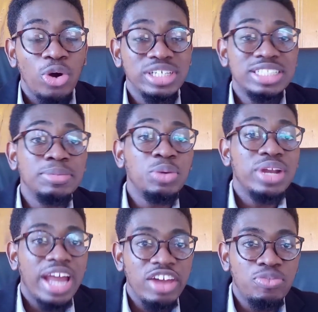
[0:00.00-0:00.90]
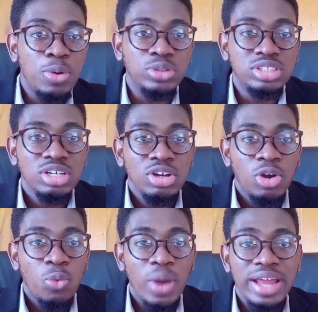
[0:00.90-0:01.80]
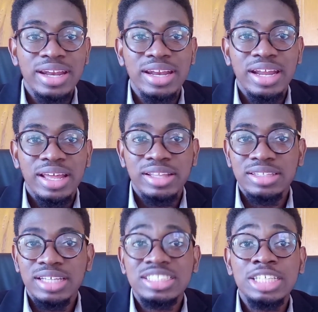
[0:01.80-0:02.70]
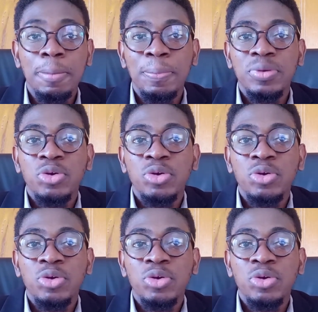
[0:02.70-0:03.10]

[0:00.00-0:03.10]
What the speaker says: Or the same thing with lifeboats. When the ship